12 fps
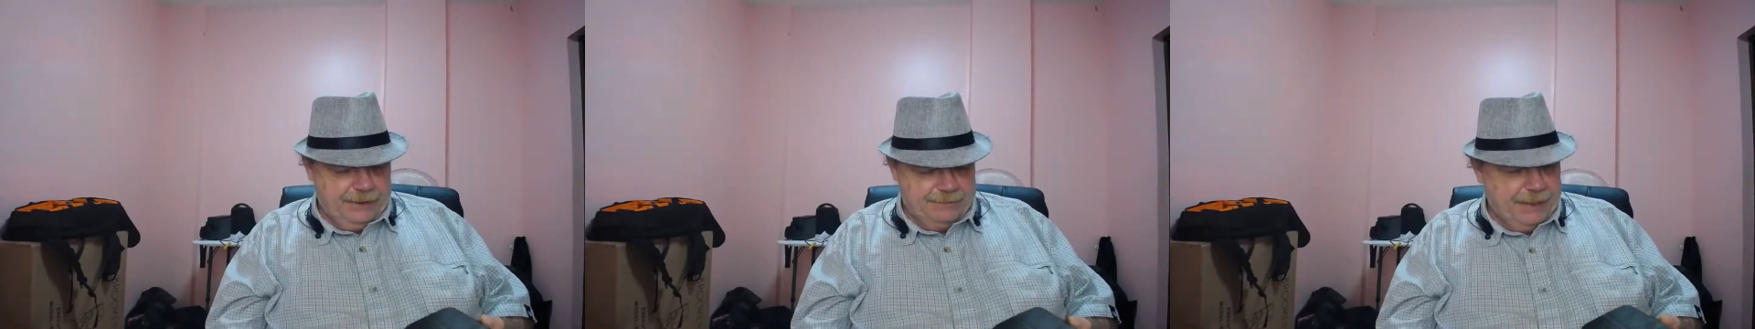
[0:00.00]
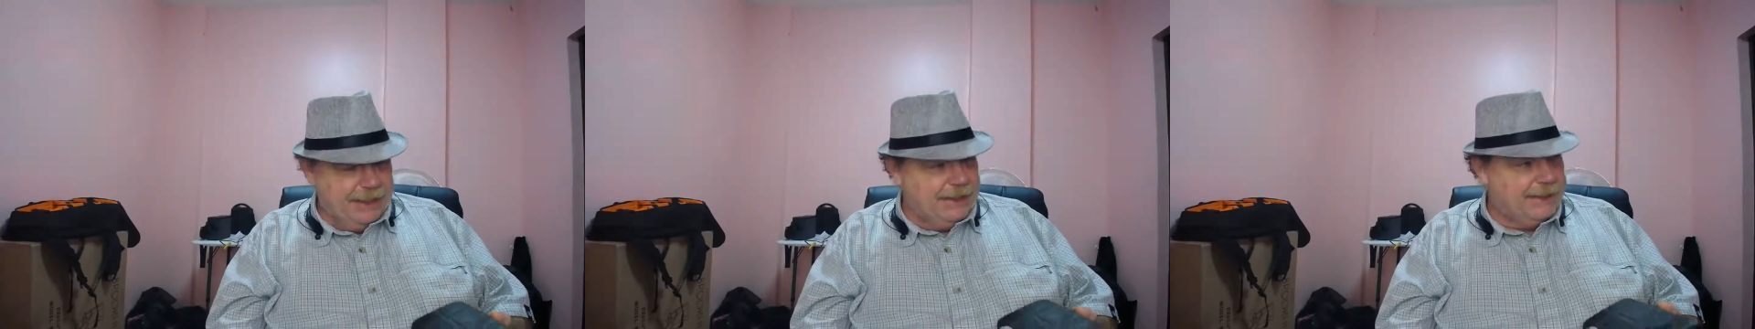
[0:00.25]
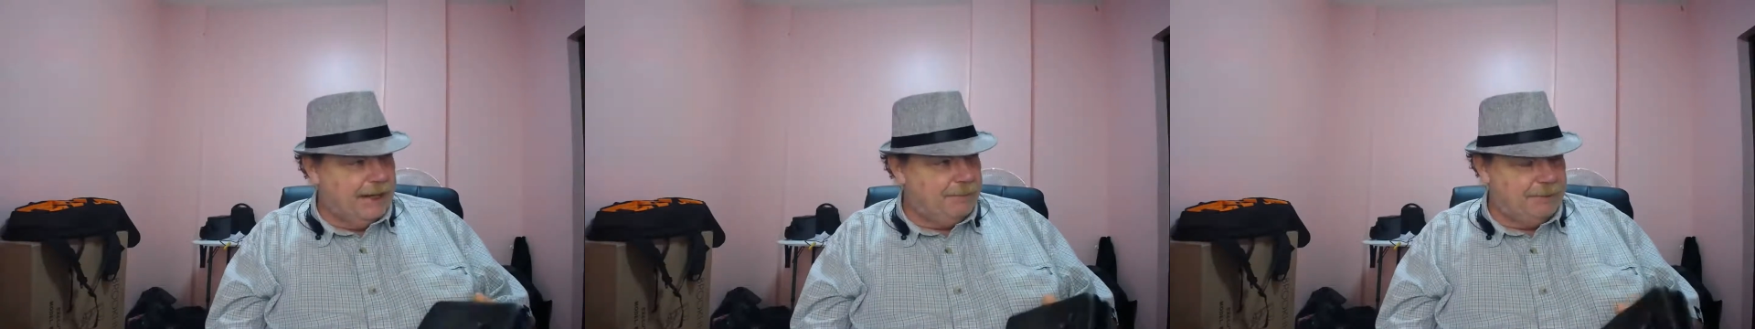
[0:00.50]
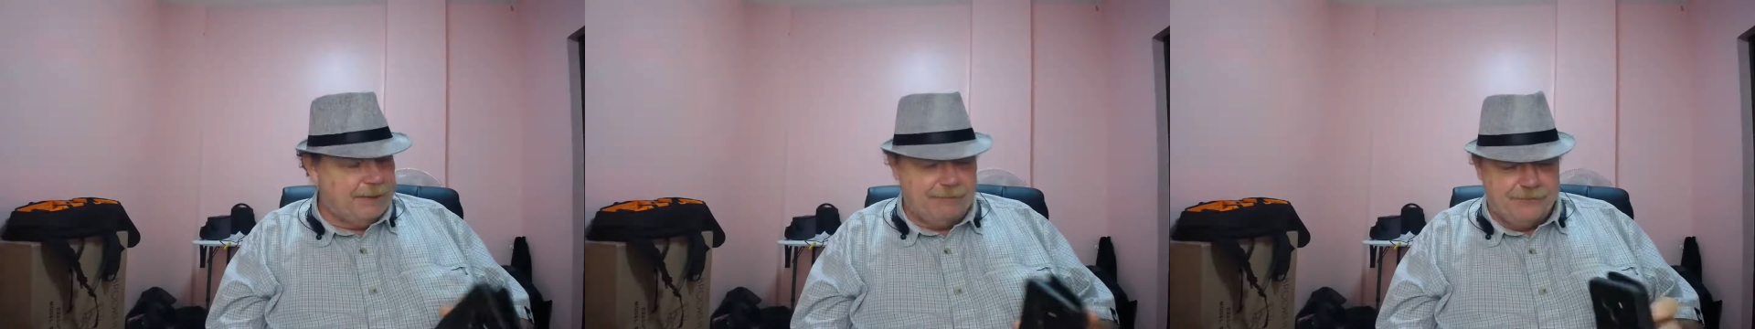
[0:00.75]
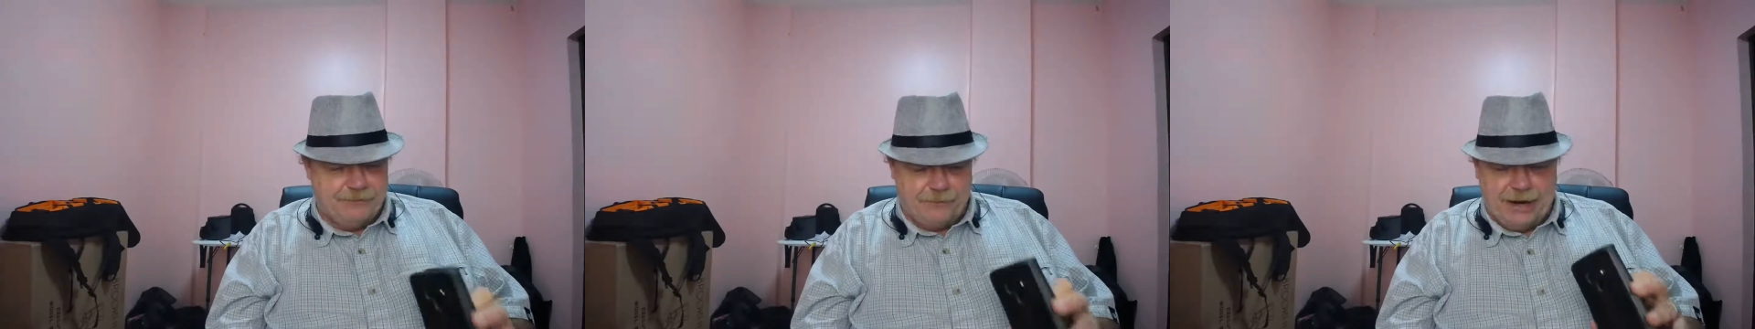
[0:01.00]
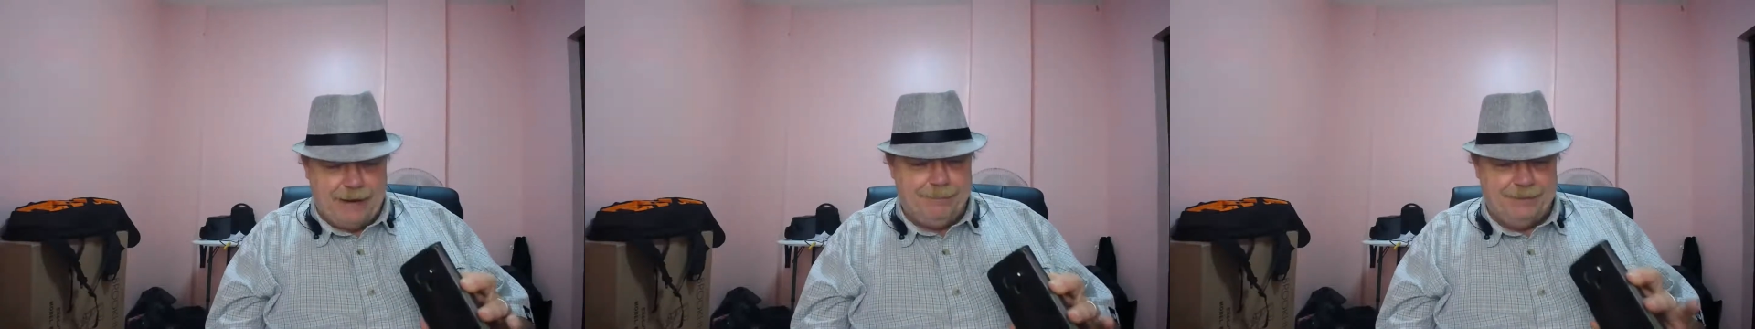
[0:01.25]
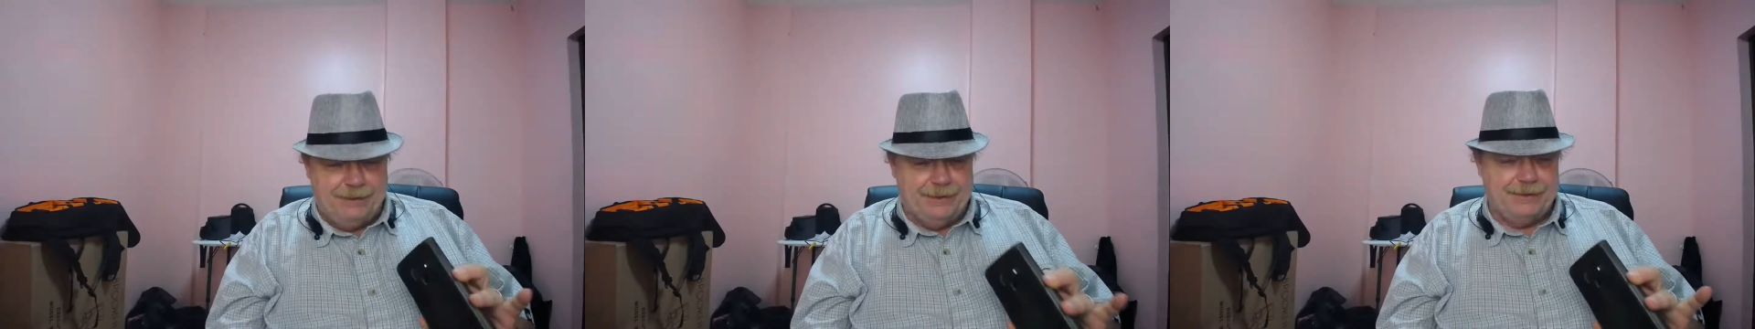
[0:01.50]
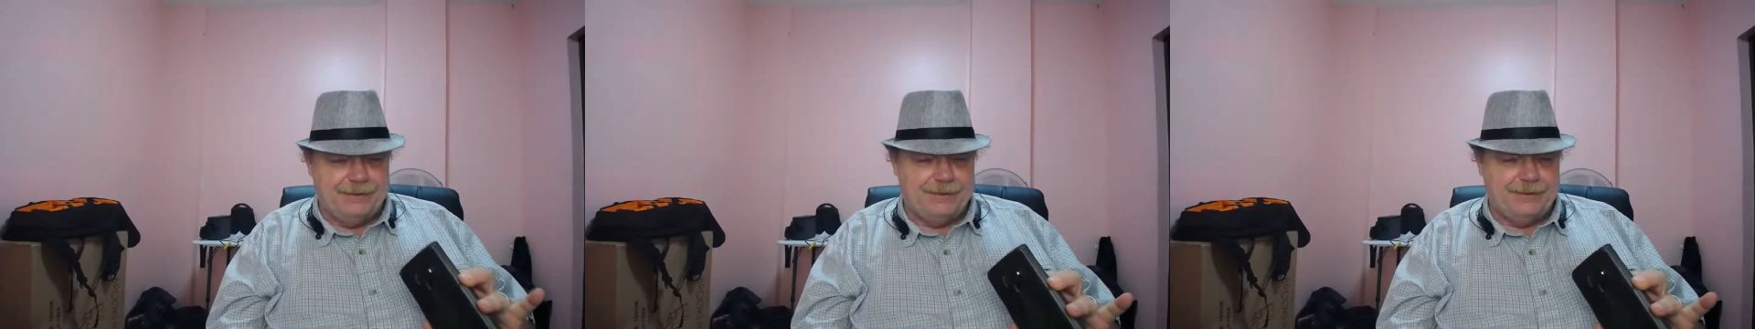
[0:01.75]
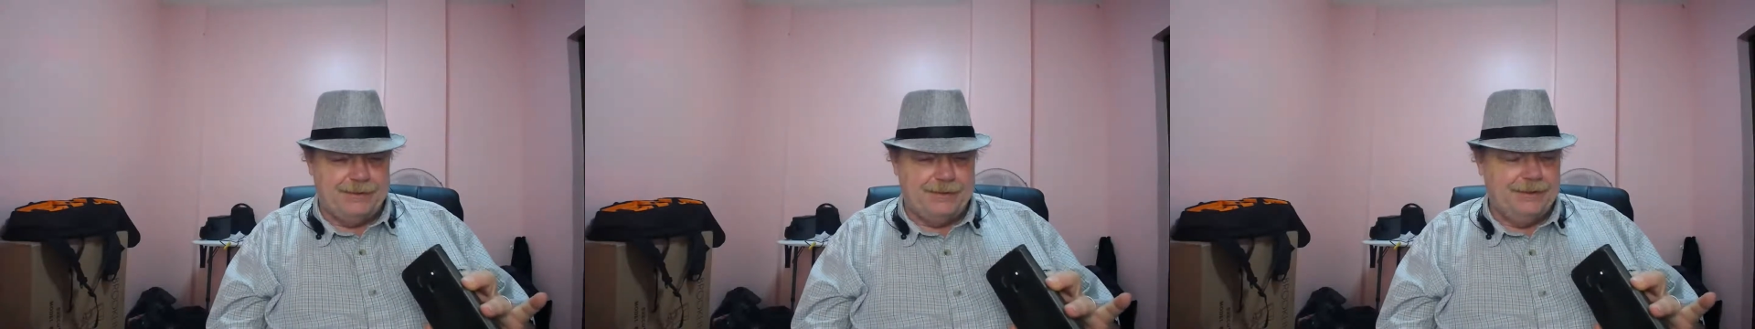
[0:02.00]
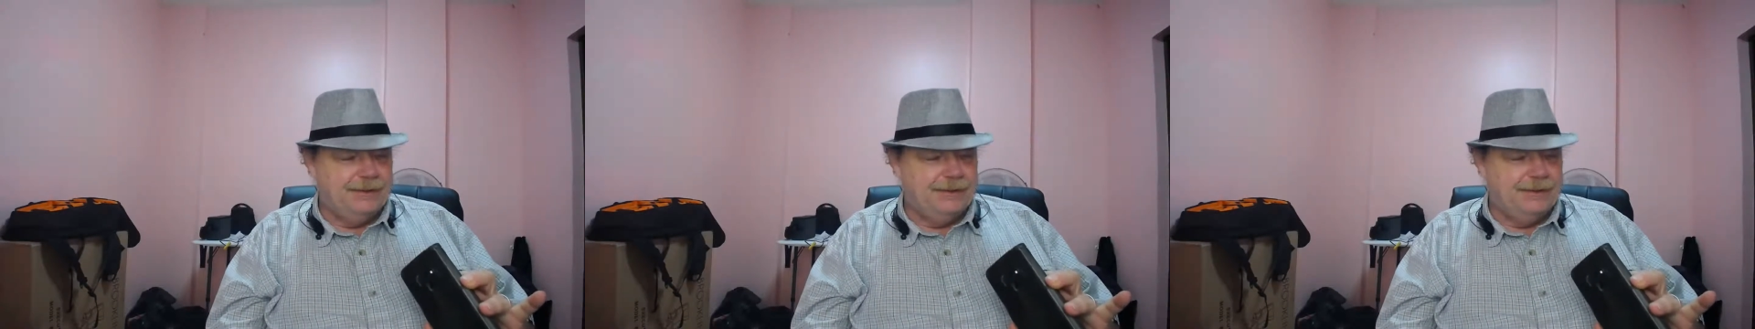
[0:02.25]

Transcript: many times as I've dropped this,